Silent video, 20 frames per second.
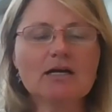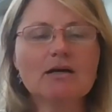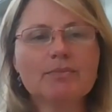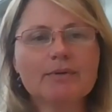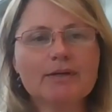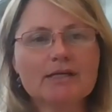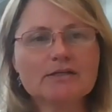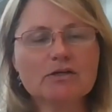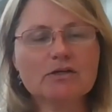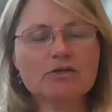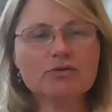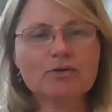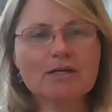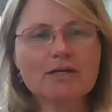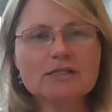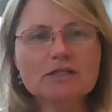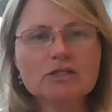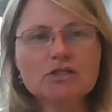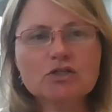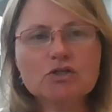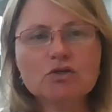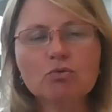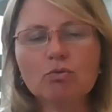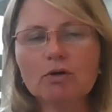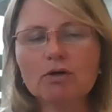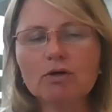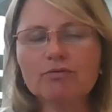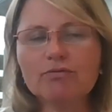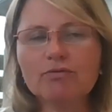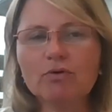company as our transitional
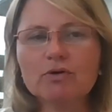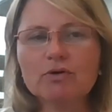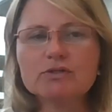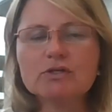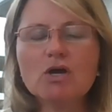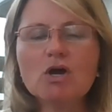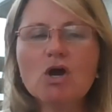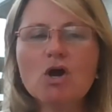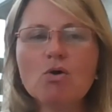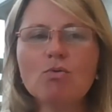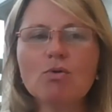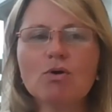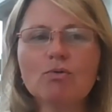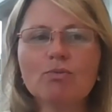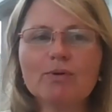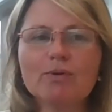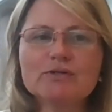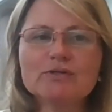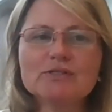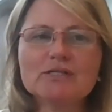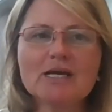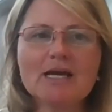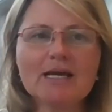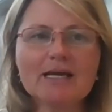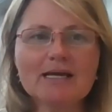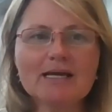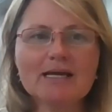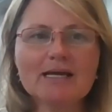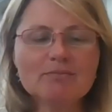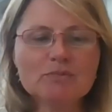workforce, where we're
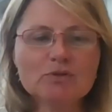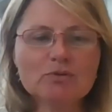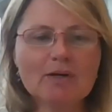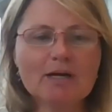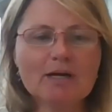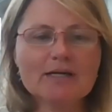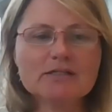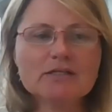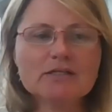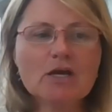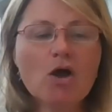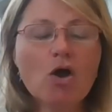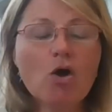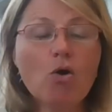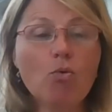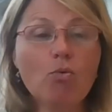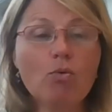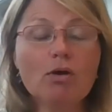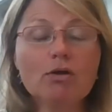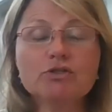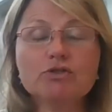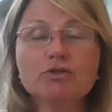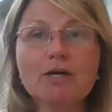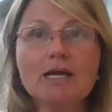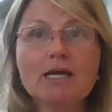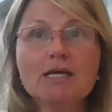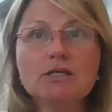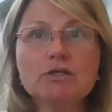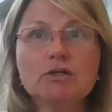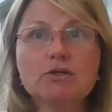saying, come to us, we'll
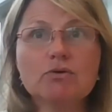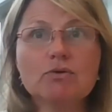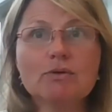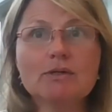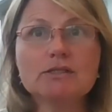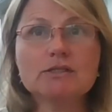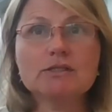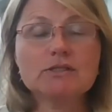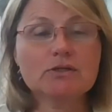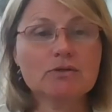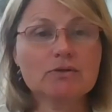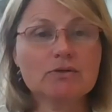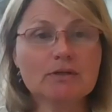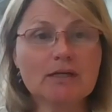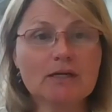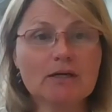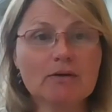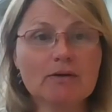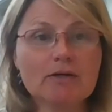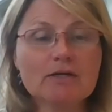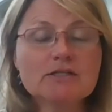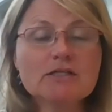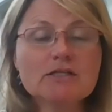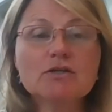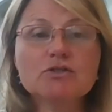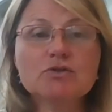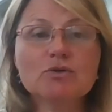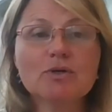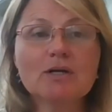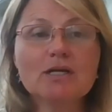train you in certain areas. I'll
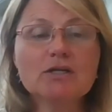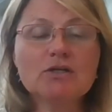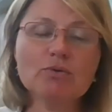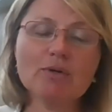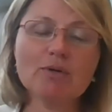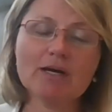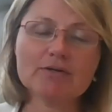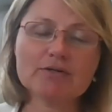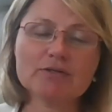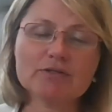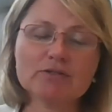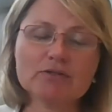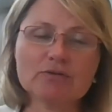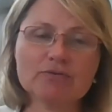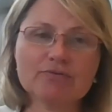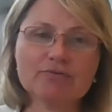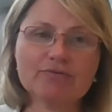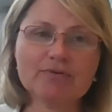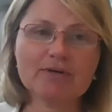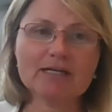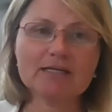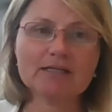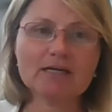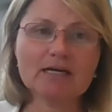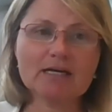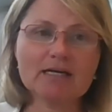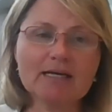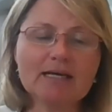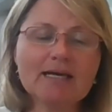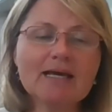train you how to serve fine
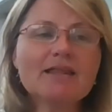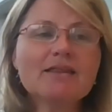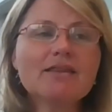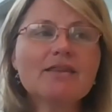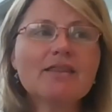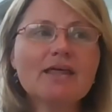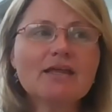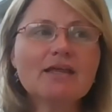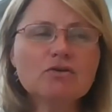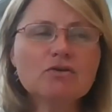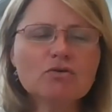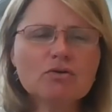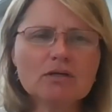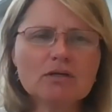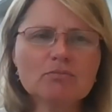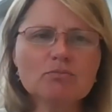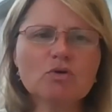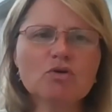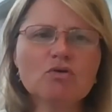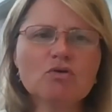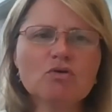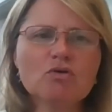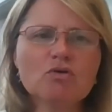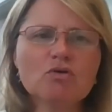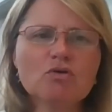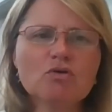dining, and then you can move